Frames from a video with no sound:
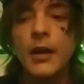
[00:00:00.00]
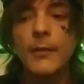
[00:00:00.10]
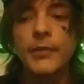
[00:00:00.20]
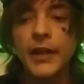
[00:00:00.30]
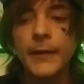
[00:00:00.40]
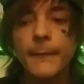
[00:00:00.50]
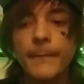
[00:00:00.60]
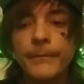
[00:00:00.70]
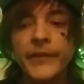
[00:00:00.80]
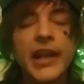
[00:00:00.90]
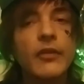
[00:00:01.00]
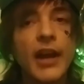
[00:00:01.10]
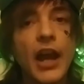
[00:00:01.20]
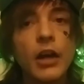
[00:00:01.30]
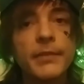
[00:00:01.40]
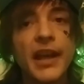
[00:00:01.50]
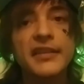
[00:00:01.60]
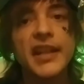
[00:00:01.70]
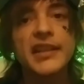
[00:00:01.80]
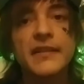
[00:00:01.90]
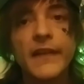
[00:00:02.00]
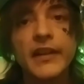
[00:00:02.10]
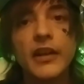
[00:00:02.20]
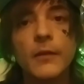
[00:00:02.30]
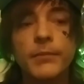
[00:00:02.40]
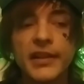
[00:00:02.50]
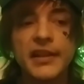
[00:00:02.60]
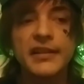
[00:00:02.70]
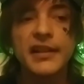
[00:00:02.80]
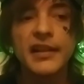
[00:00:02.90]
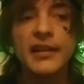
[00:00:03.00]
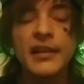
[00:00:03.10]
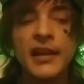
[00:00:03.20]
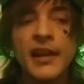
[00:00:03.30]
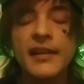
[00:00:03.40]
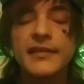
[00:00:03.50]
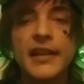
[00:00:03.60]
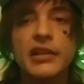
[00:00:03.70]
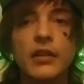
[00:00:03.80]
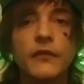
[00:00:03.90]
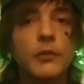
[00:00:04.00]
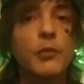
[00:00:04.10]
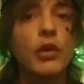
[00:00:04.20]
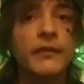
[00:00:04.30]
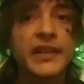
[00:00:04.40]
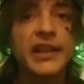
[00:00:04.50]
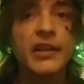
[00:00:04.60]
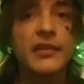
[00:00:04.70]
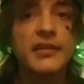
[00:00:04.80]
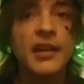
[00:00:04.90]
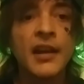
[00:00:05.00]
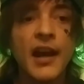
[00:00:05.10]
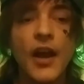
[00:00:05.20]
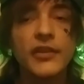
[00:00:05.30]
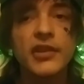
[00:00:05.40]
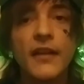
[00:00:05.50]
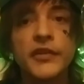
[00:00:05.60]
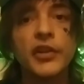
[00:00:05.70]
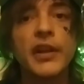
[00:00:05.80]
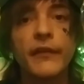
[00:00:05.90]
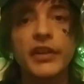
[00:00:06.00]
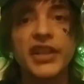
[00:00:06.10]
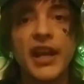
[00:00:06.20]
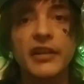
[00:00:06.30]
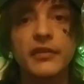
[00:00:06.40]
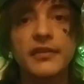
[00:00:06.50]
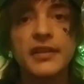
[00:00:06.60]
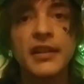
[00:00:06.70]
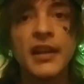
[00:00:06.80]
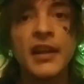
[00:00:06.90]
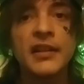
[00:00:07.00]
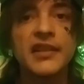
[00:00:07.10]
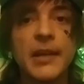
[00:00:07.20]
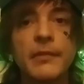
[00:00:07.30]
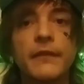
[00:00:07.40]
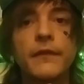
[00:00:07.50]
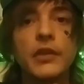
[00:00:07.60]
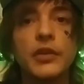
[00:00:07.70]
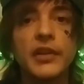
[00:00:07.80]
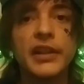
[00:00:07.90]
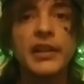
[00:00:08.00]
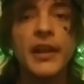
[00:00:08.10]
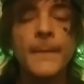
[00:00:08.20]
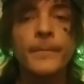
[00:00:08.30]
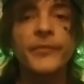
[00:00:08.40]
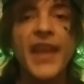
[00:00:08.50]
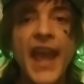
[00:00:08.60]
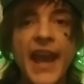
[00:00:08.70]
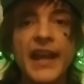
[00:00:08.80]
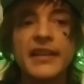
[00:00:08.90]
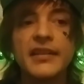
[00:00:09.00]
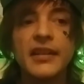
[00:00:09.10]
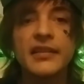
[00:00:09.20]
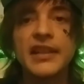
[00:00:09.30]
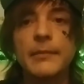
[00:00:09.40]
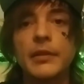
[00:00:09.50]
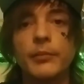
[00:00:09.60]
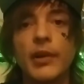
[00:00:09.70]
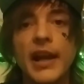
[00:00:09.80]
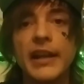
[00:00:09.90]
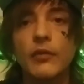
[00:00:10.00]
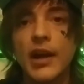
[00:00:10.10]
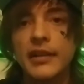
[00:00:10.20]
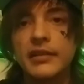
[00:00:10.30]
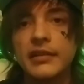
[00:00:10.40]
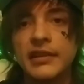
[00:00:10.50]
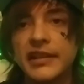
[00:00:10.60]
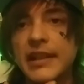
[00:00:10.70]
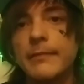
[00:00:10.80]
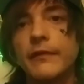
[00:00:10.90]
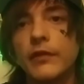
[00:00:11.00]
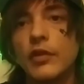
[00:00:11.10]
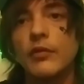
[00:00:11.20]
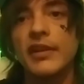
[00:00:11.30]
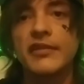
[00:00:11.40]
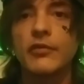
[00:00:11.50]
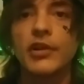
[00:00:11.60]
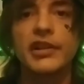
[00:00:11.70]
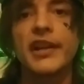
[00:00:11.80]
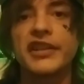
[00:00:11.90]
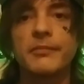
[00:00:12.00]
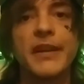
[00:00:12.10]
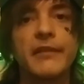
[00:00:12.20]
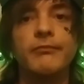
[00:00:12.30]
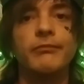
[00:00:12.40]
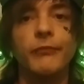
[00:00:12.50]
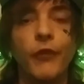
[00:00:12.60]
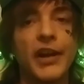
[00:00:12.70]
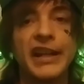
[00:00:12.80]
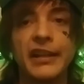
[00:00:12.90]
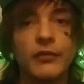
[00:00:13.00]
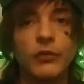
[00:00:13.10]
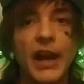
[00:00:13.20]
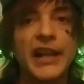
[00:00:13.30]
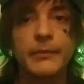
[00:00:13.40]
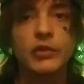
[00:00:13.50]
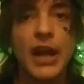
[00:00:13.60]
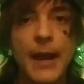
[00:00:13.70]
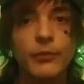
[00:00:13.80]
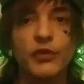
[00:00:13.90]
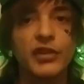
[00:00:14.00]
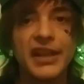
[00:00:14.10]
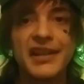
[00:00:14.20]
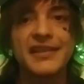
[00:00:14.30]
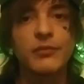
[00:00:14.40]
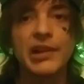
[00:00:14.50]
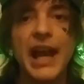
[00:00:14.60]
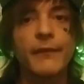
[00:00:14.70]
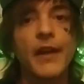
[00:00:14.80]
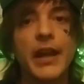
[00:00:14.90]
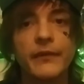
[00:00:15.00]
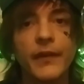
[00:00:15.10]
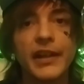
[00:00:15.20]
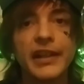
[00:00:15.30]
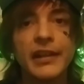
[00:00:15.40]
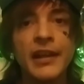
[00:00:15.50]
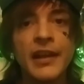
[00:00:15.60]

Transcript: But anyway, I hope you guys like this video, and please stay tuned for more videos. I also have two different channels, Demon Fluid and Demon Brain, the Demon Fluid one is where I just make funny, random crap, well, at least what I find funny.